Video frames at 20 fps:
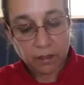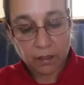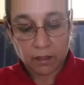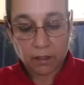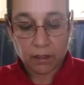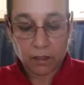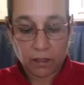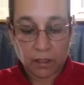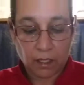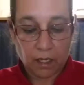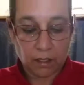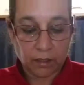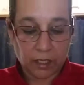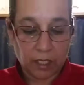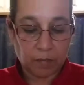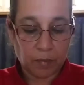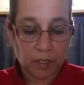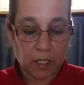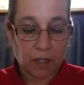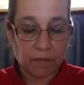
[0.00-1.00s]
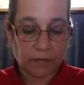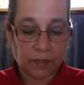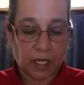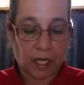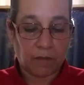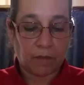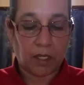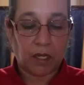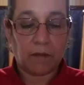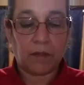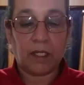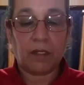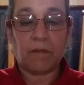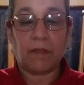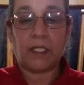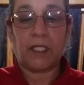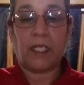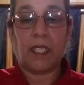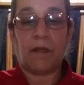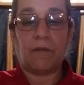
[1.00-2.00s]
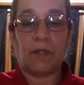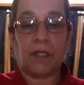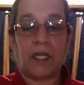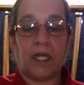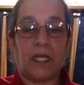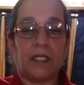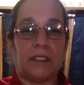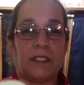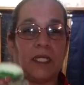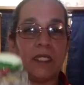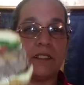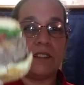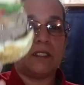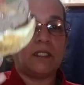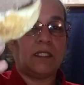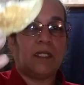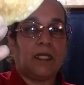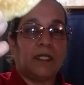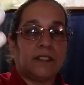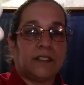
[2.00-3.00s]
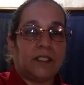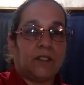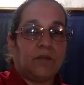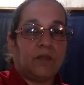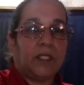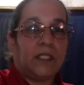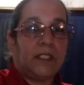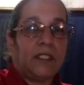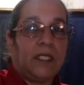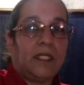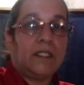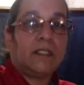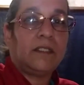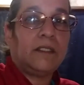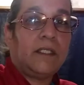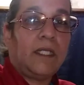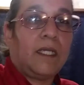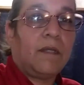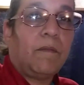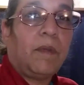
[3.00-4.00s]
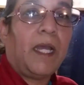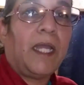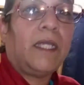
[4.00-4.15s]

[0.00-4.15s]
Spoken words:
I'll keep it off camera. I'm going to let my camera guy taste it and see what he thinks. Take a bite.